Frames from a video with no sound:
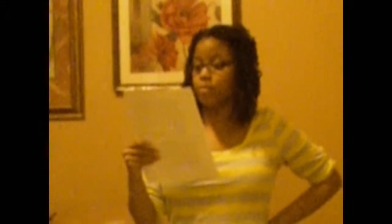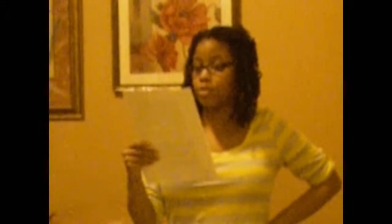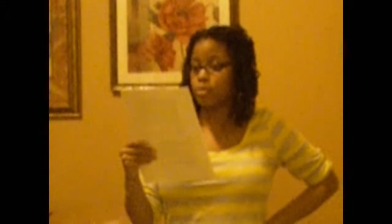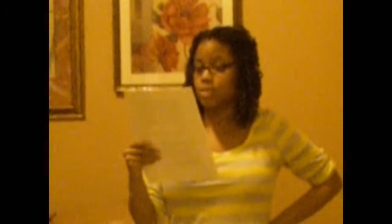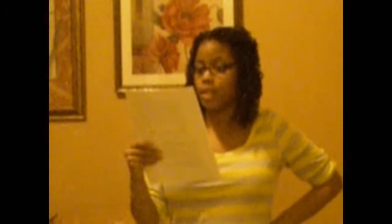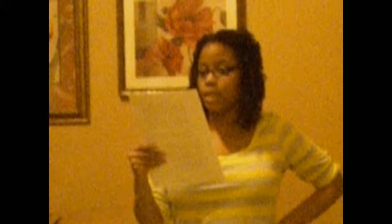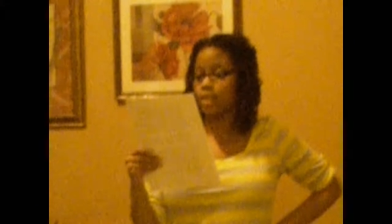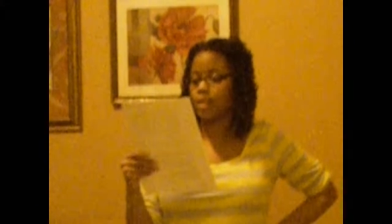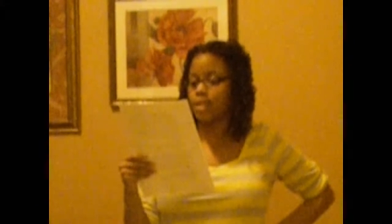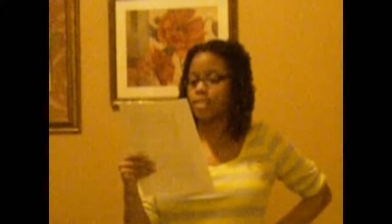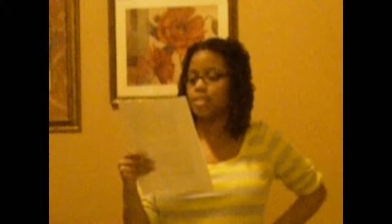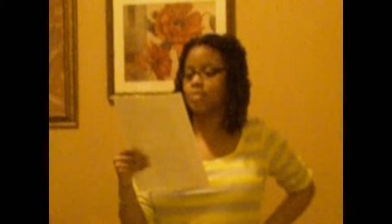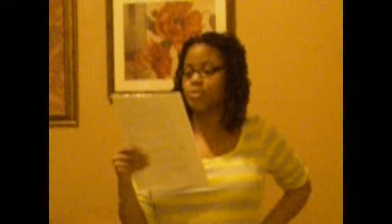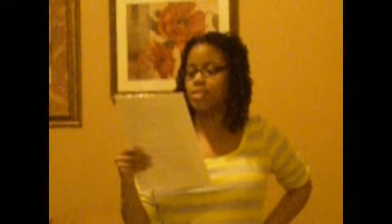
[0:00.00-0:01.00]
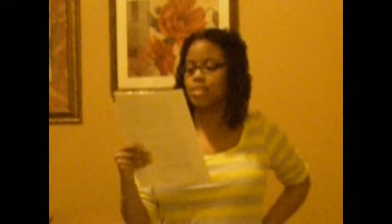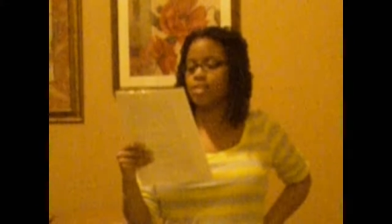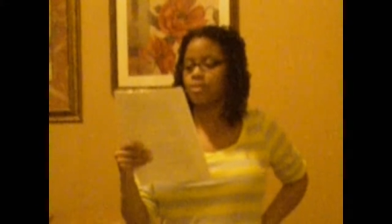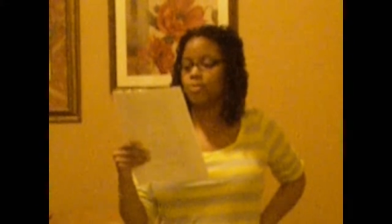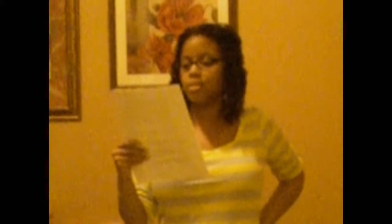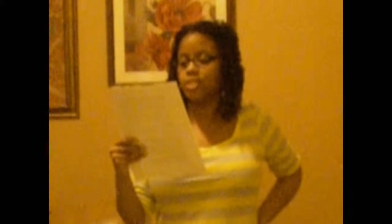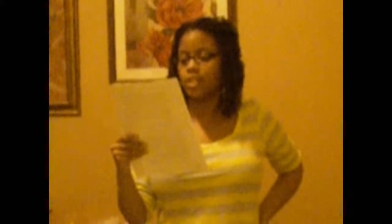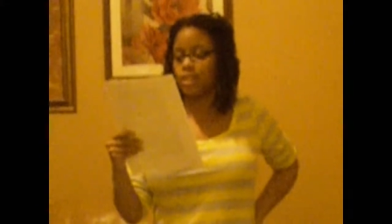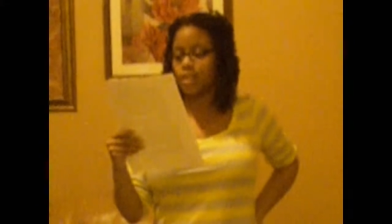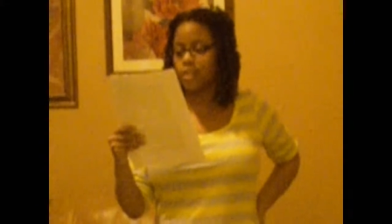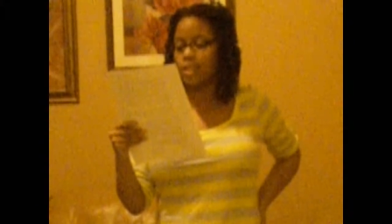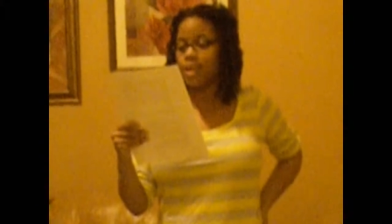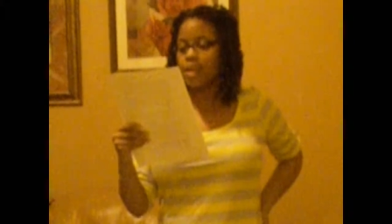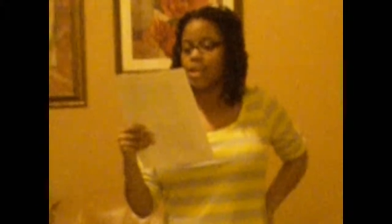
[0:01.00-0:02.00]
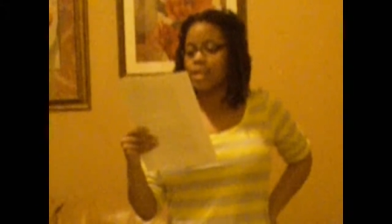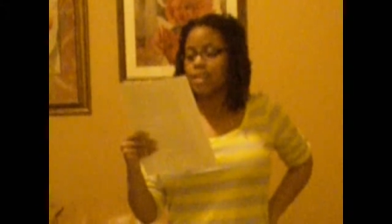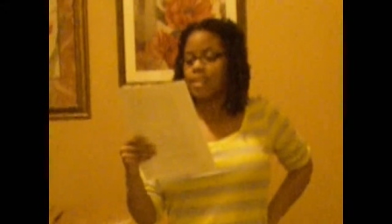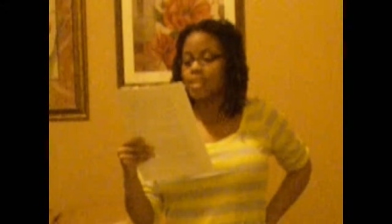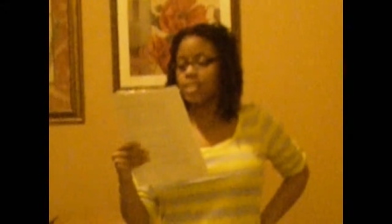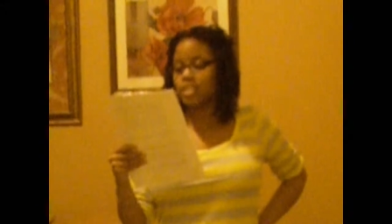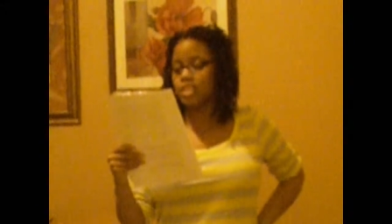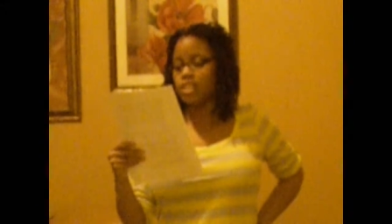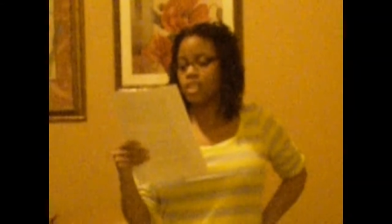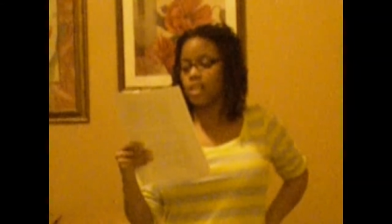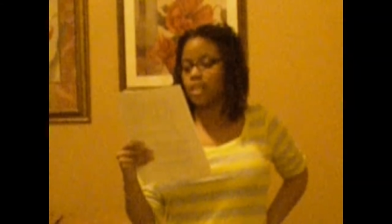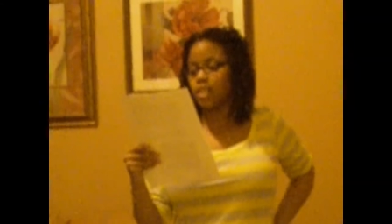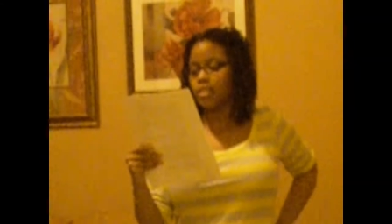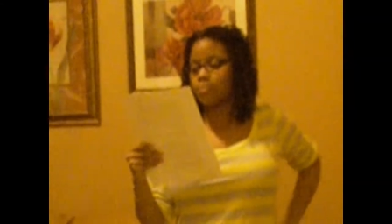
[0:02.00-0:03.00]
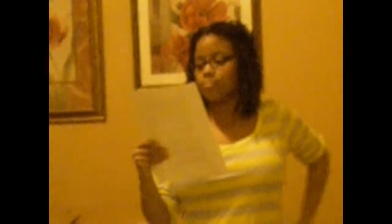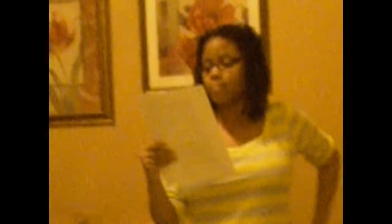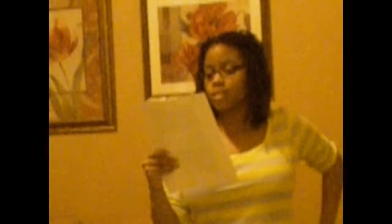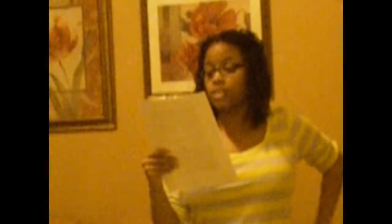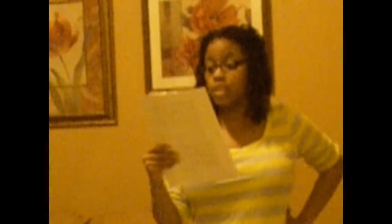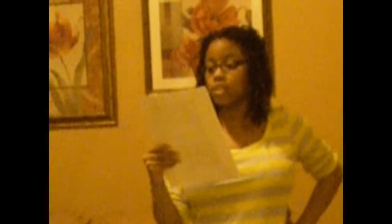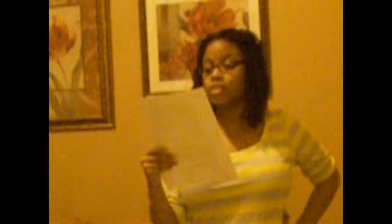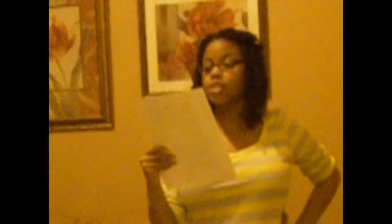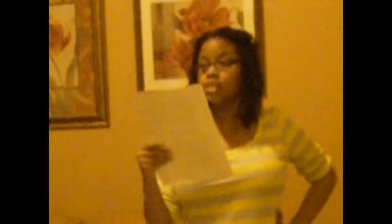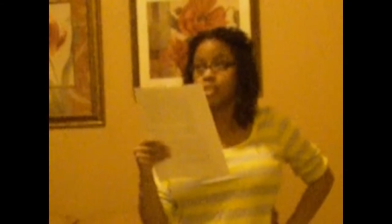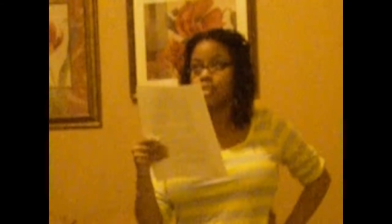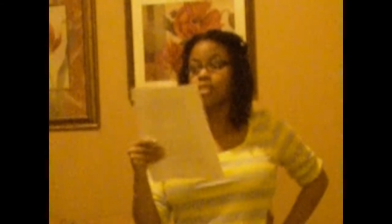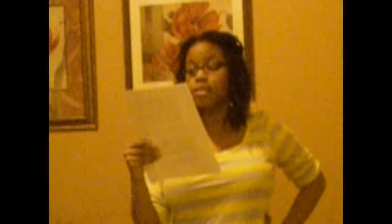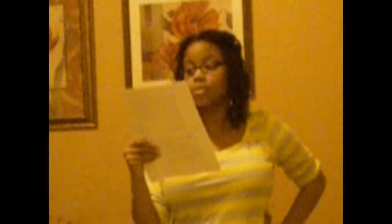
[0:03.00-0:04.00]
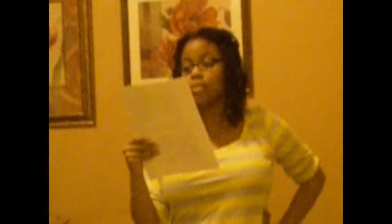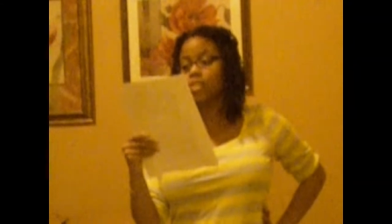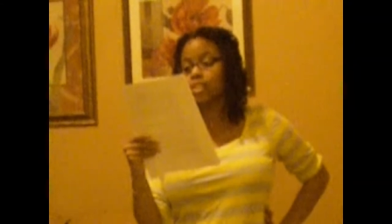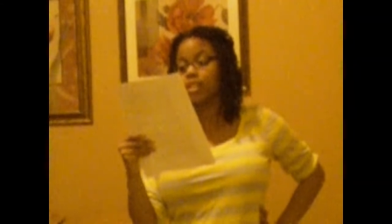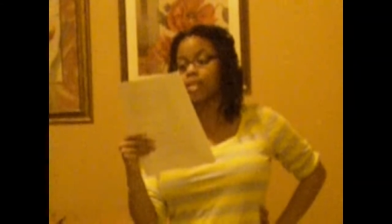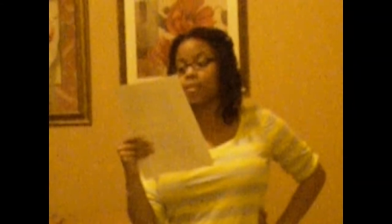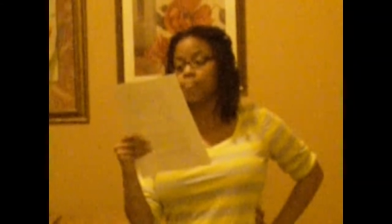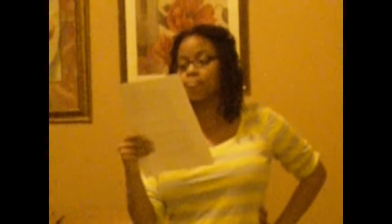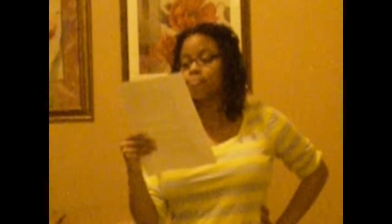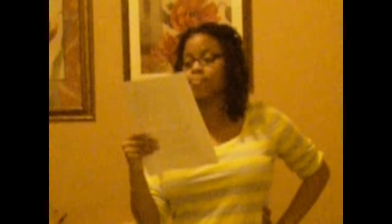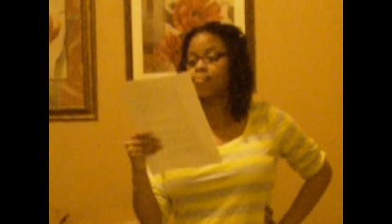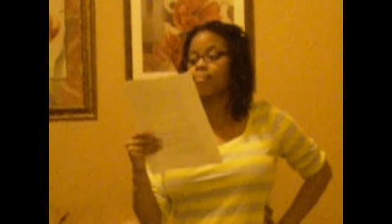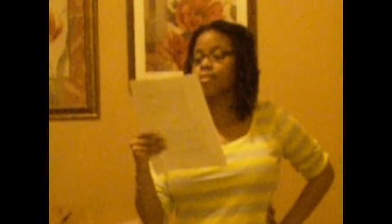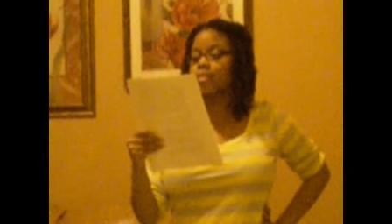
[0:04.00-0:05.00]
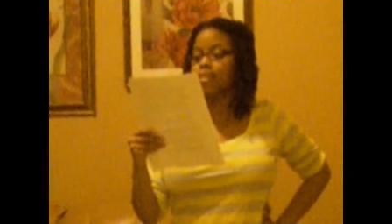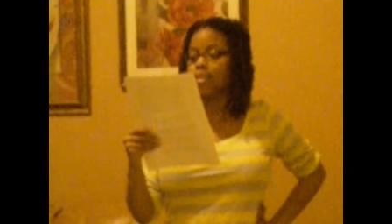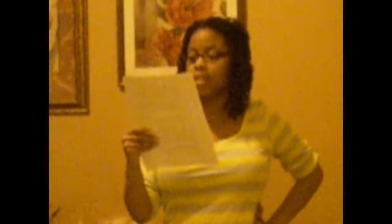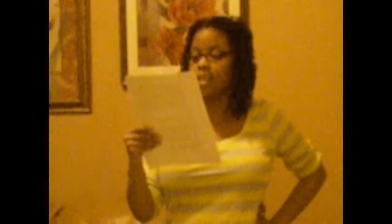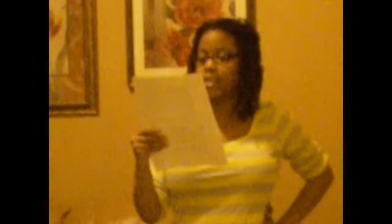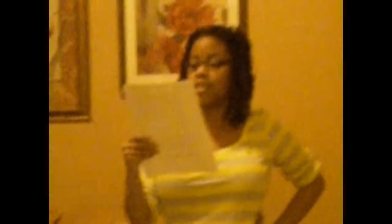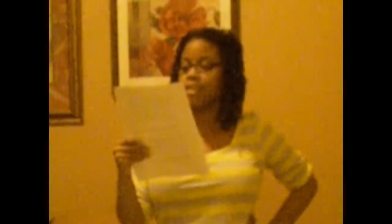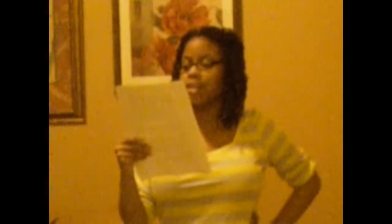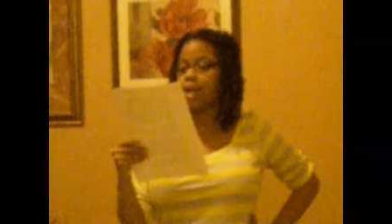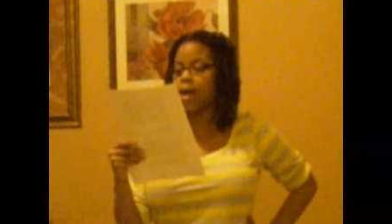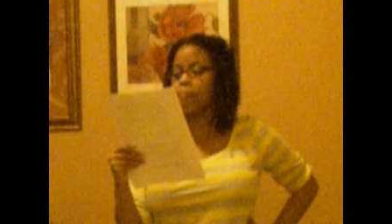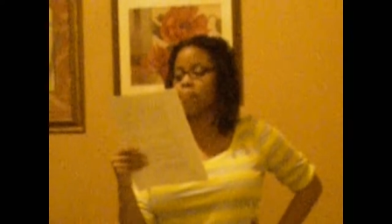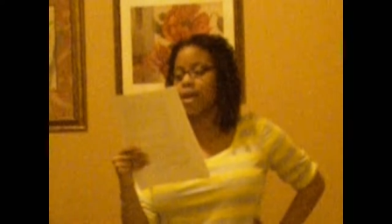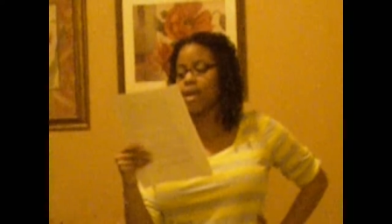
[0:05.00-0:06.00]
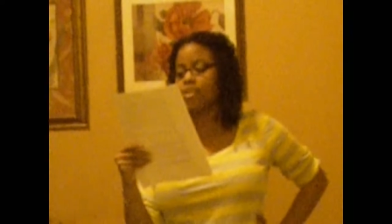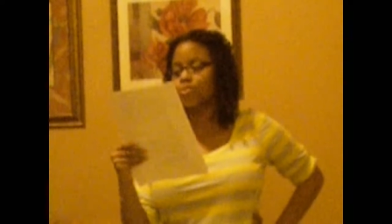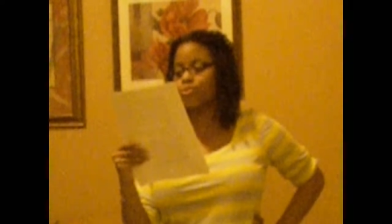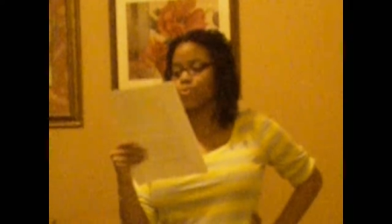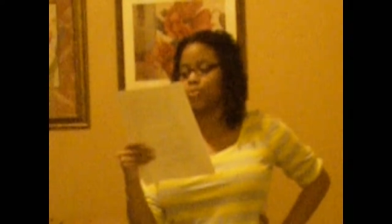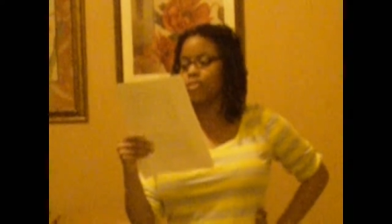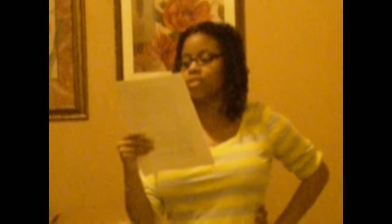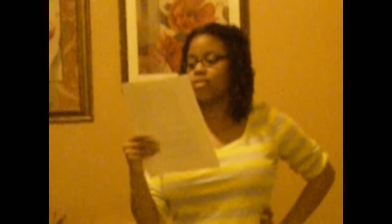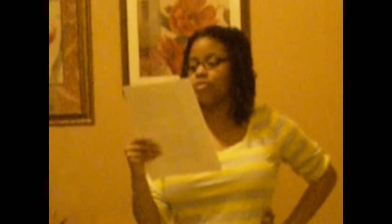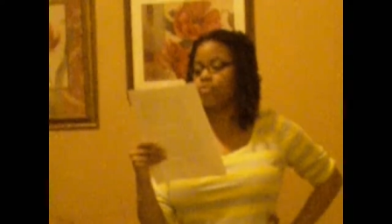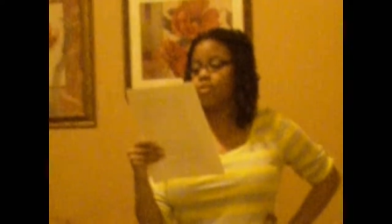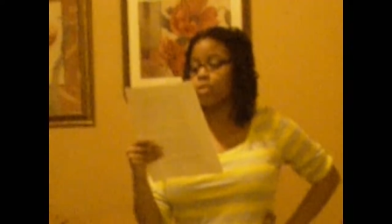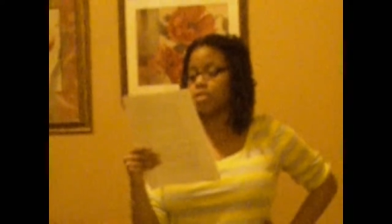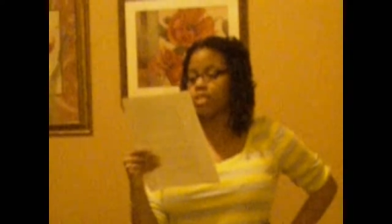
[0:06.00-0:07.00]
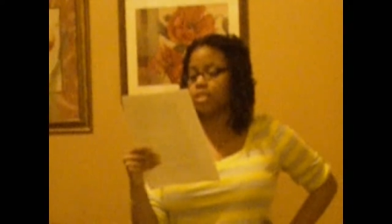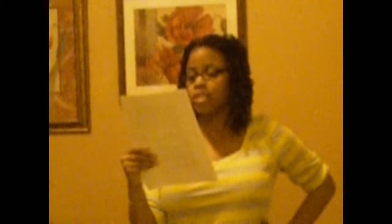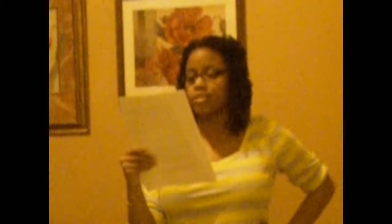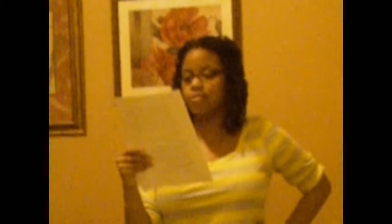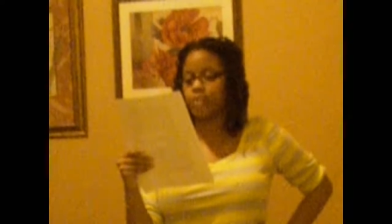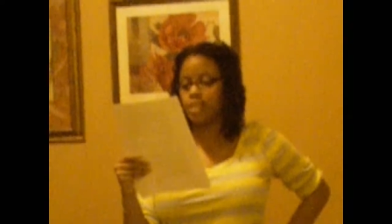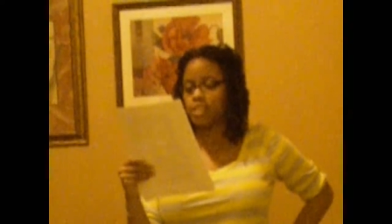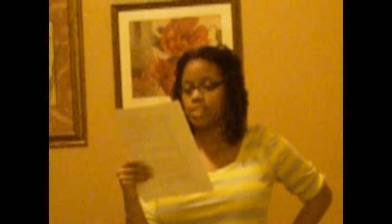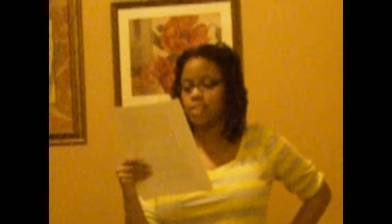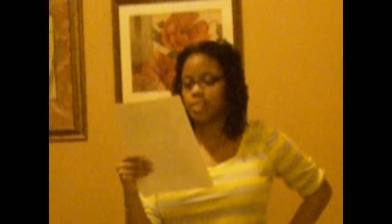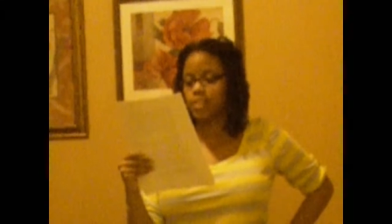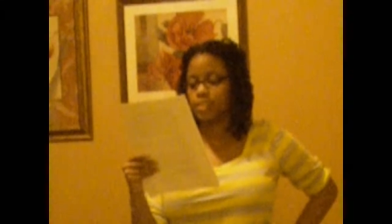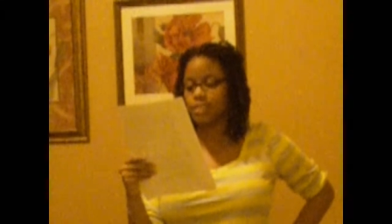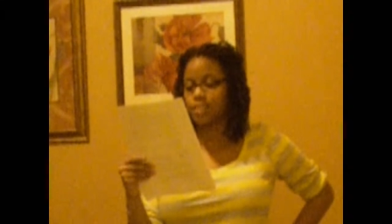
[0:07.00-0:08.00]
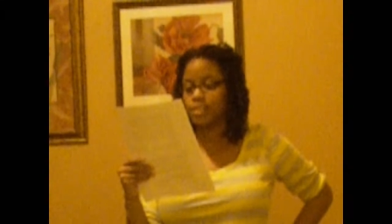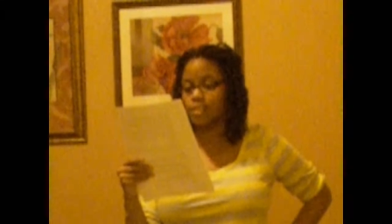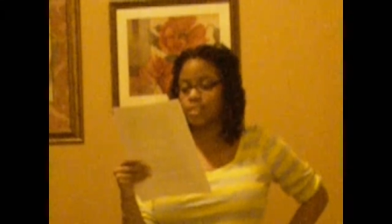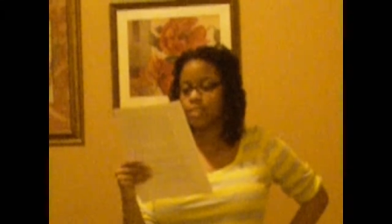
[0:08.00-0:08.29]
mutated into the sickle gene. This sickle gene then got passed on to future generations.